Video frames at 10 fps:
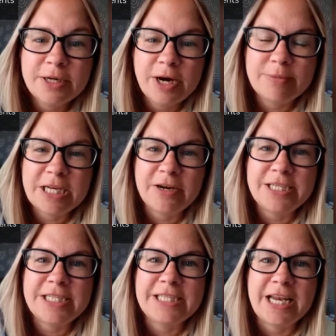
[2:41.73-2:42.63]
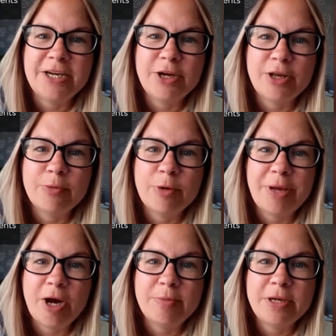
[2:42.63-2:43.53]
I'm delighted to let you know that we'll
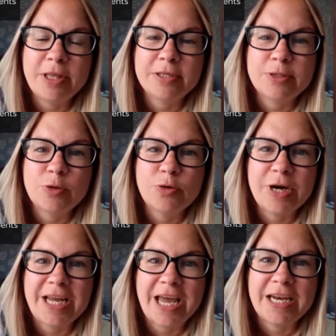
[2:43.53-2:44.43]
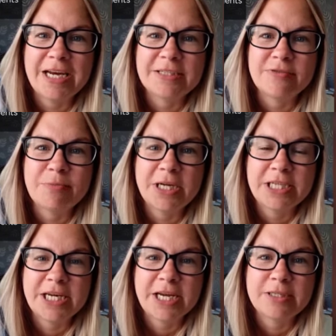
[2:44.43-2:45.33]
be opening the store again as of
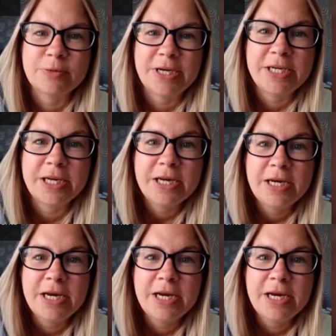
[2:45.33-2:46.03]
Monday next week,